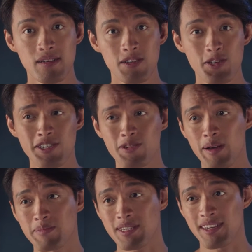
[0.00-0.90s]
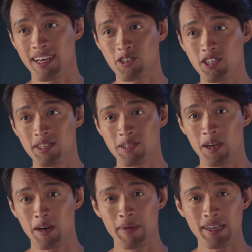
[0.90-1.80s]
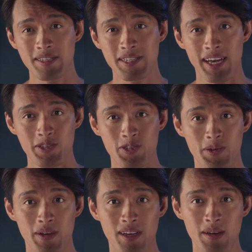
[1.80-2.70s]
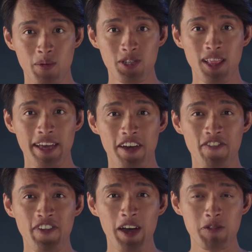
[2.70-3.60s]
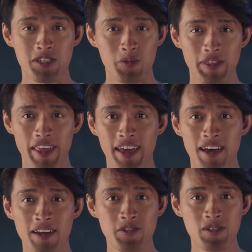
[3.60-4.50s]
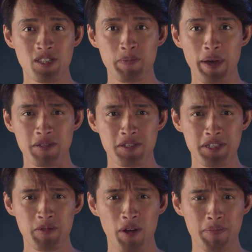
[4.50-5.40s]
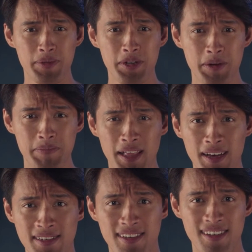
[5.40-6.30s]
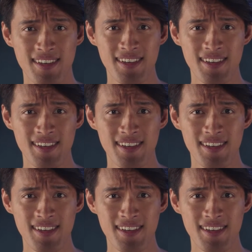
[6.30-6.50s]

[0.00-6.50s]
She dreamt tonight she saw my statue, which like a fountain with an hundred spouts did run pure blood,